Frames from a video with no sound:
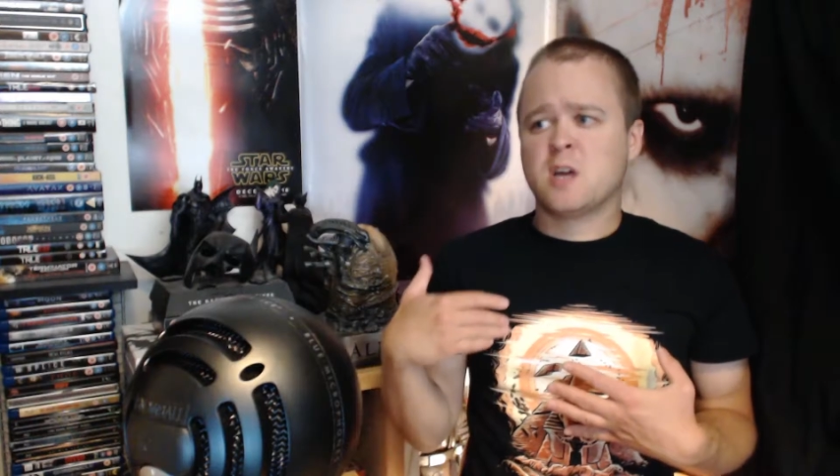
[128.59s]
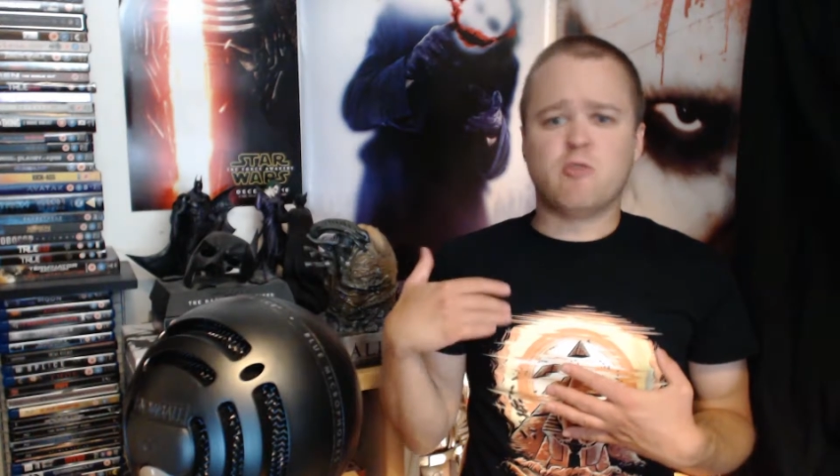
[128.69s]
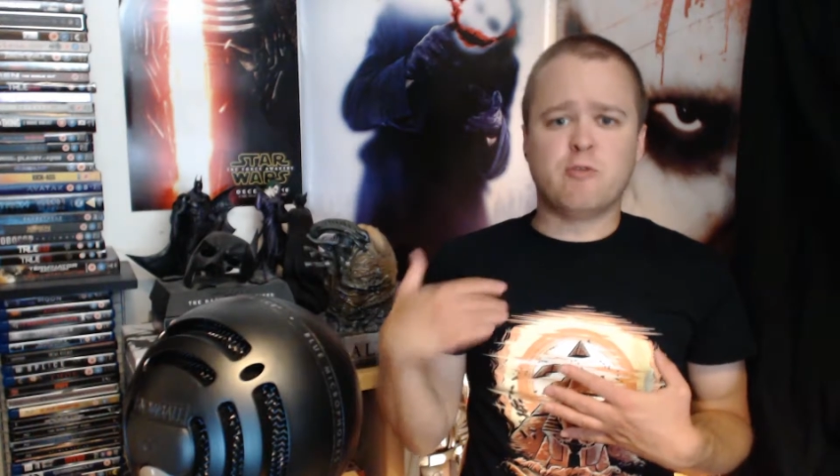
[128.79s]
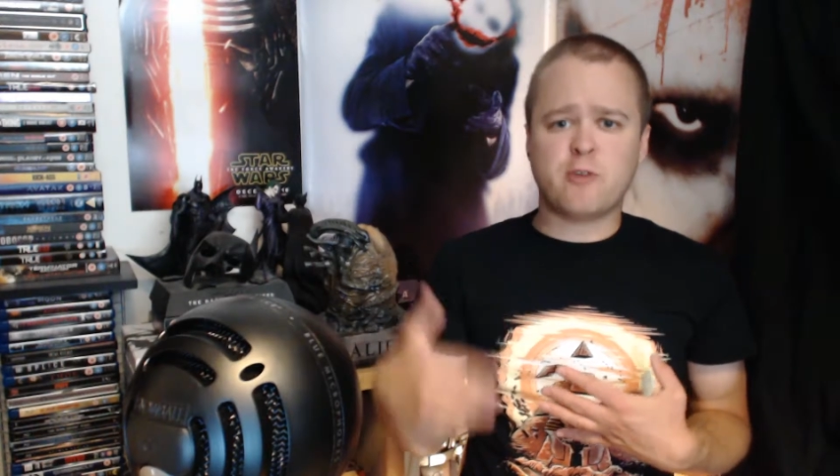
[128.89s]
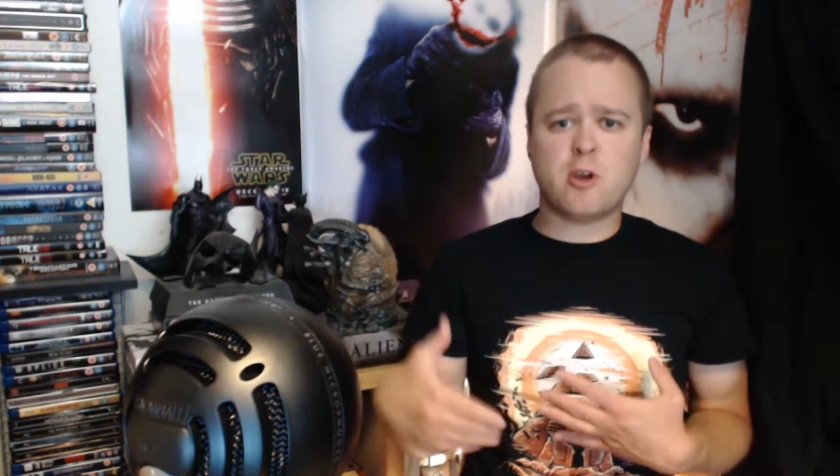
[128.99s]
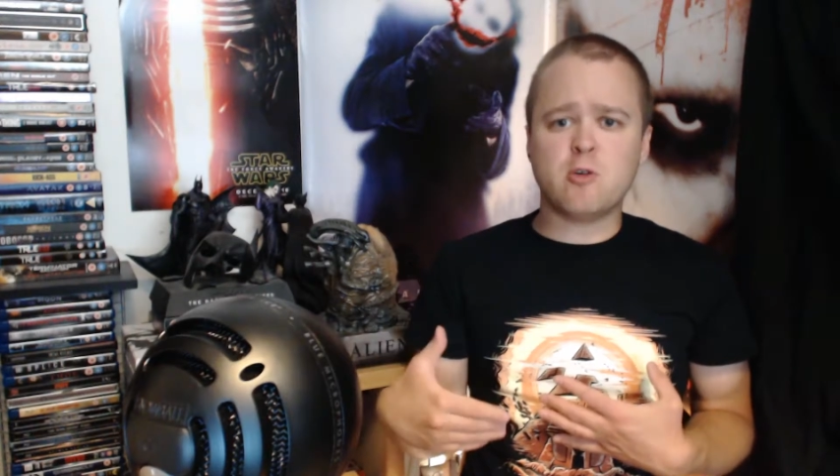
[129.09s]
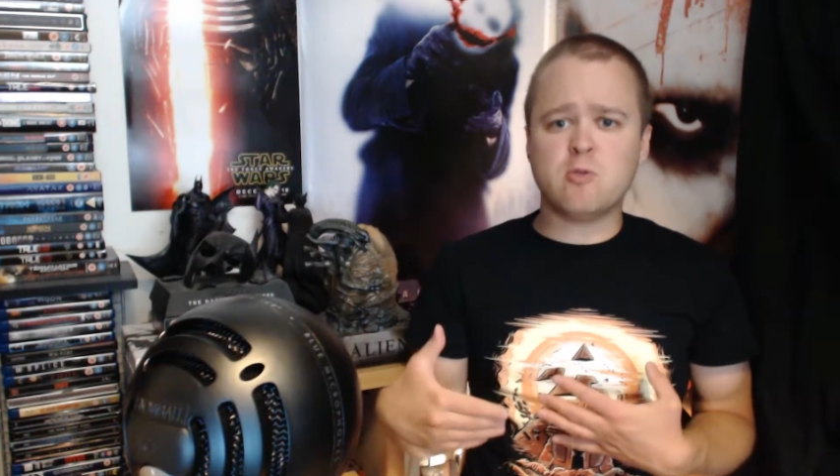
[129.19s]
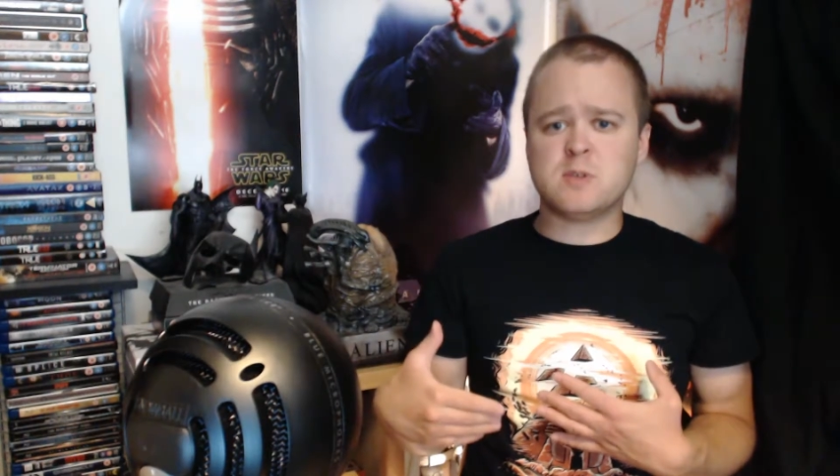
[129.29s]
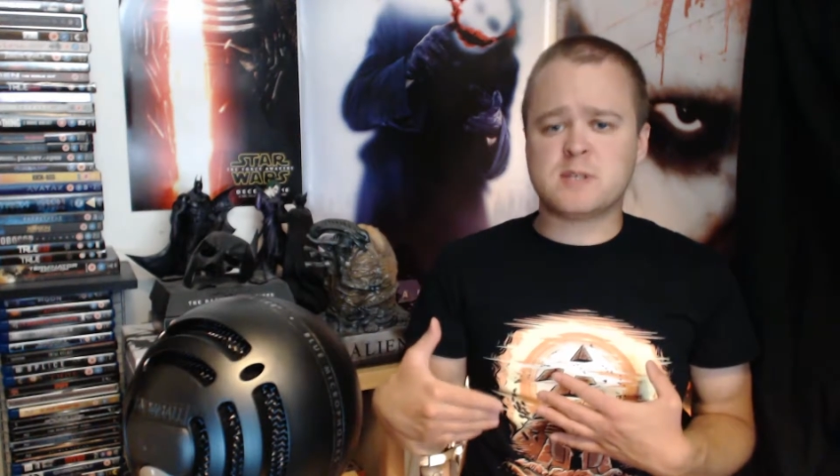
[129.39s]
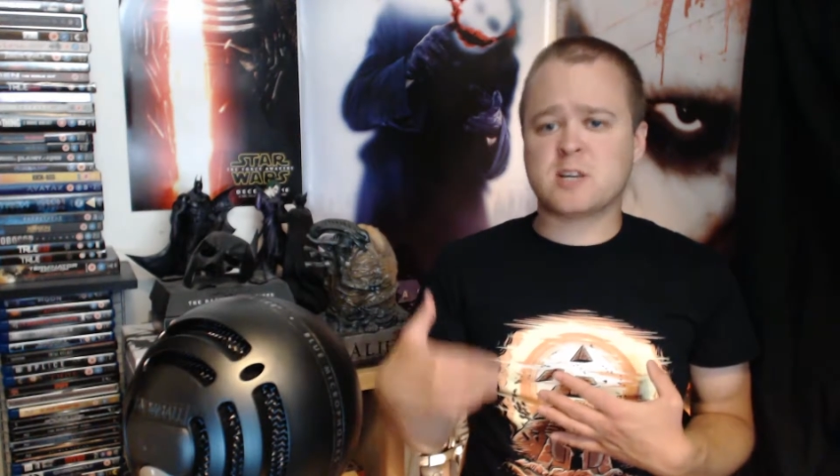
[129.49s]

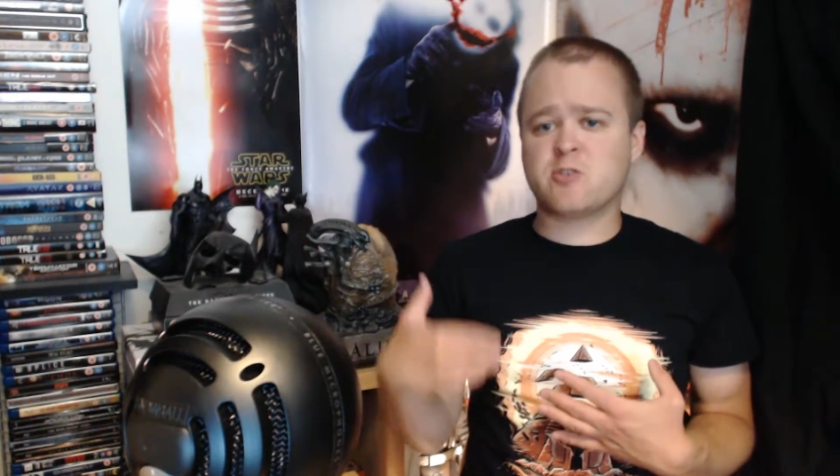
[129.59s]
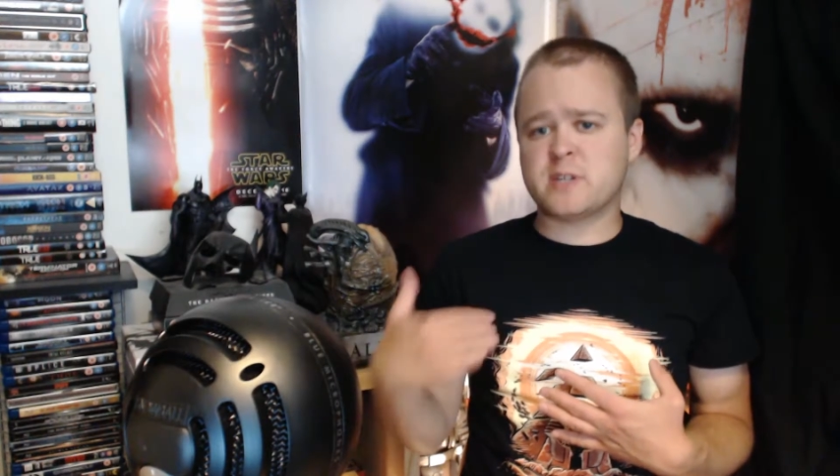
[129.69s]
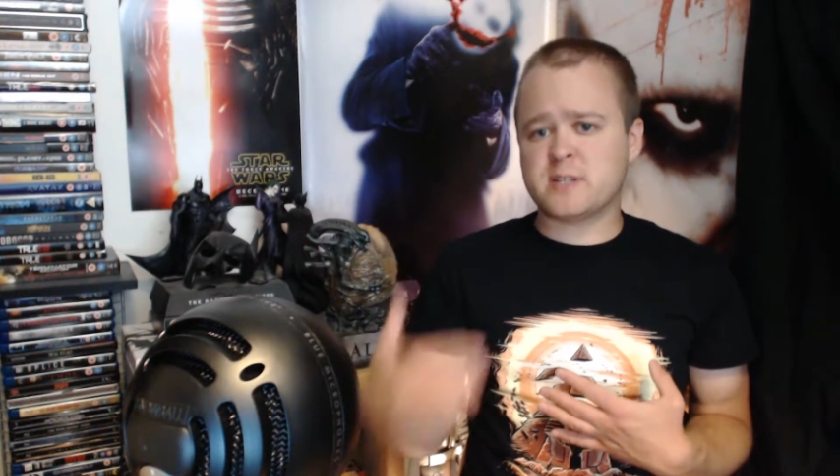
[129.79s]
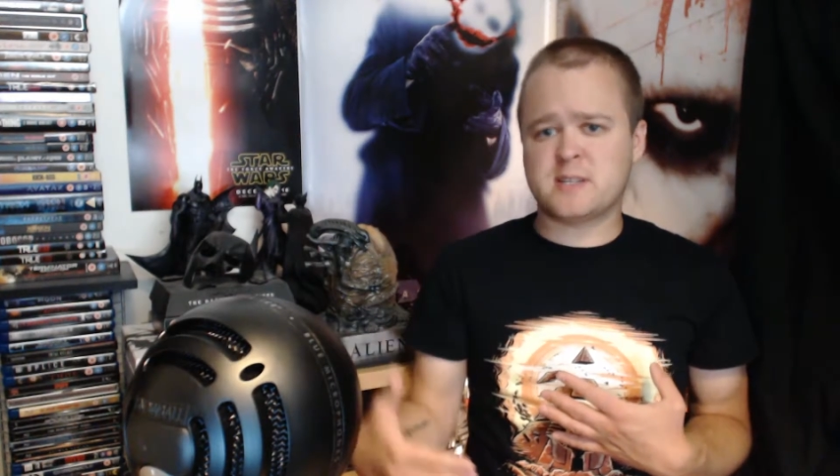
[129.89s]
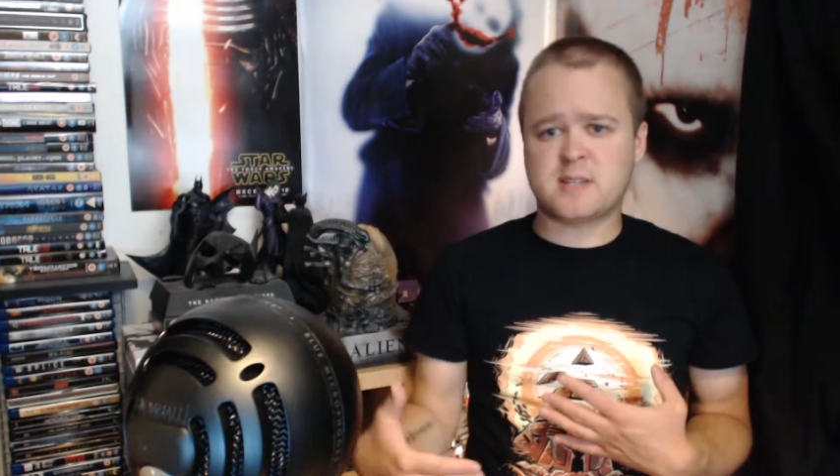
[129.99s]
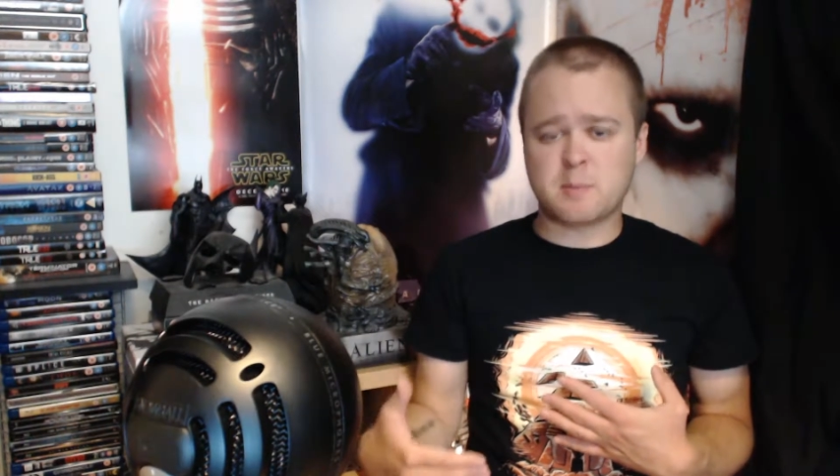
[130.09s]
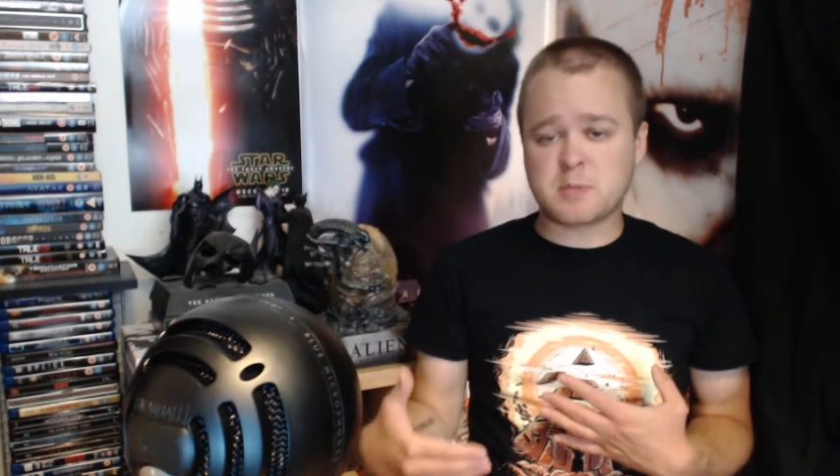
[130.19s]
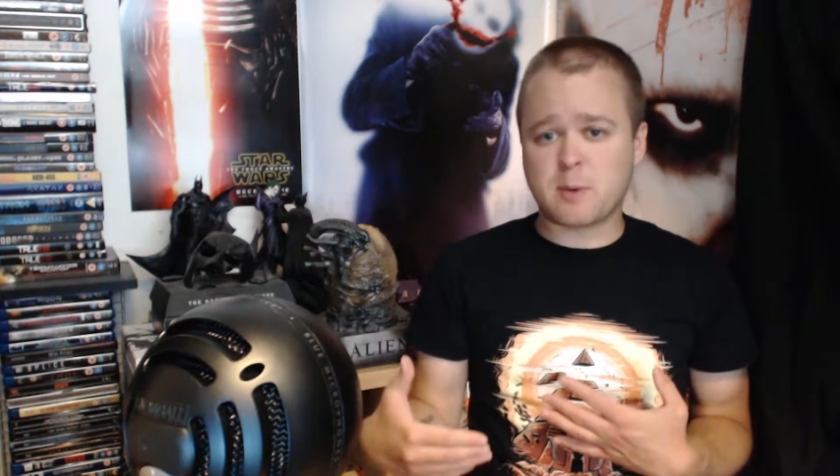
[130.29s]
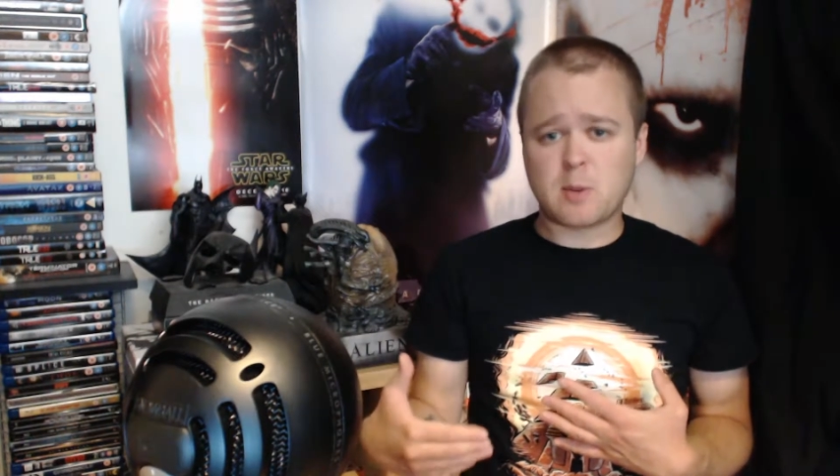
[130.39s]
reviews and criticisms